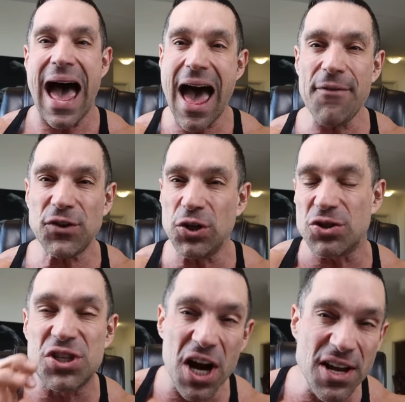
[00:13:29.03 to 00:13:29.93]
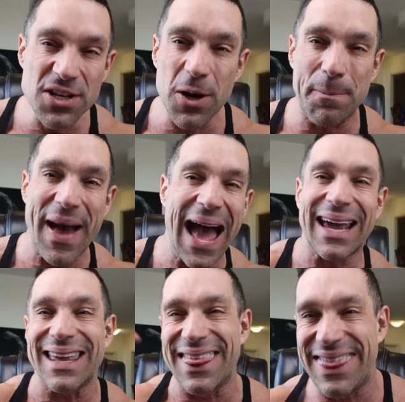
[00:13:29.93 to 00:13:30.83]
After you're done your
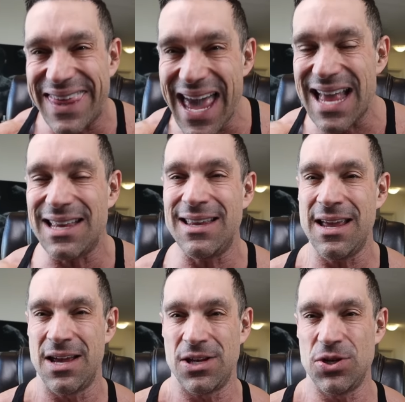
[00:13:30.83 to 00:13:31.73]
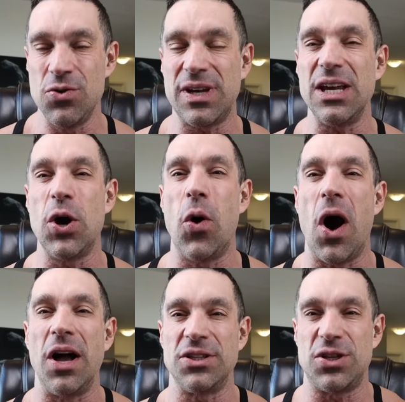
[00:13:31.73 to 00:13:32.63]
back, then you can go
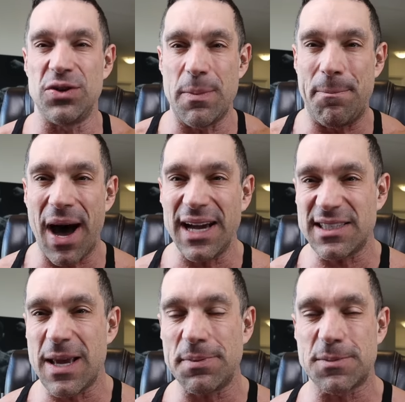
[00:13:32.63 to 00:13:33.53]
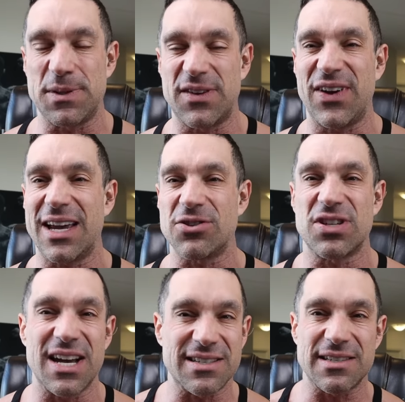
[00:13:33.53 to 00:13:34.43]
on to the bicep specific
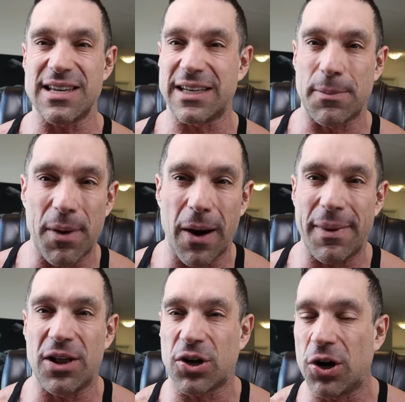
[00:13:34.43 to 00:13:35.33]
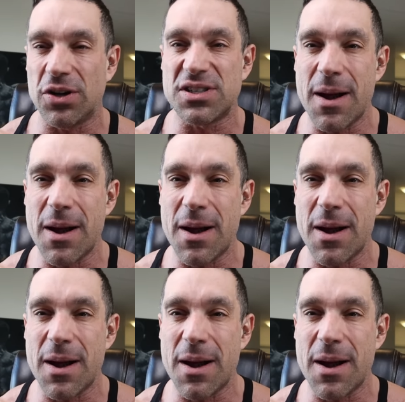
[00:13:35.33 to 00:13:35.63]
exercises like the barbell curls,